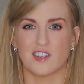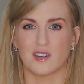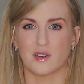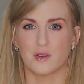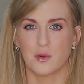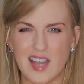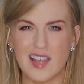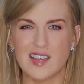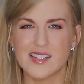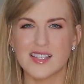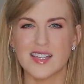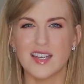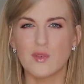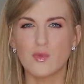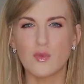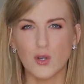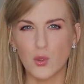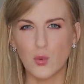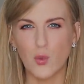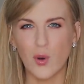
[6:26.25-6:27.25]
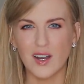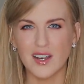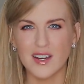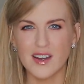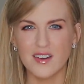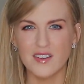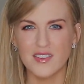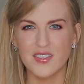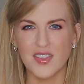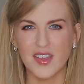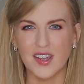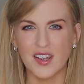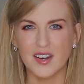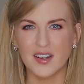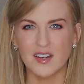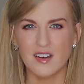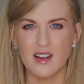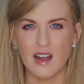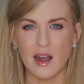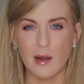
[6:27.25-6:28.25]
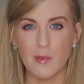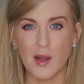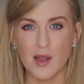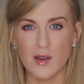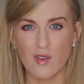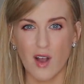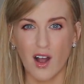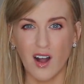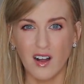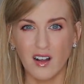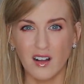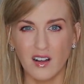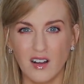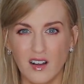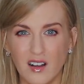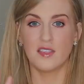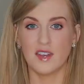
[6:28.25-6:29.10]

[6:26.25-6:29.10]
Is it required there? Am I wrong?